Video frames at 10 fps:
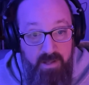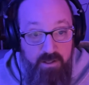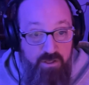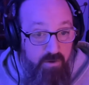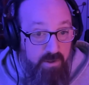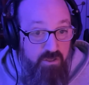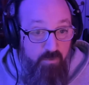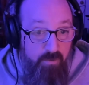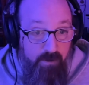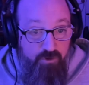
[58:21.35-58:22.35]
And so as
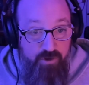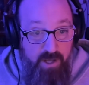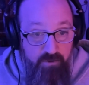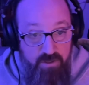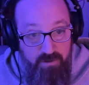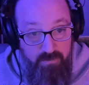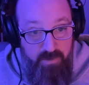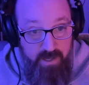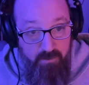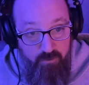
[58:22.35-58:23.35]
the world changes
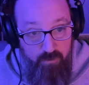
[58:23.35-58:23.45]
and, and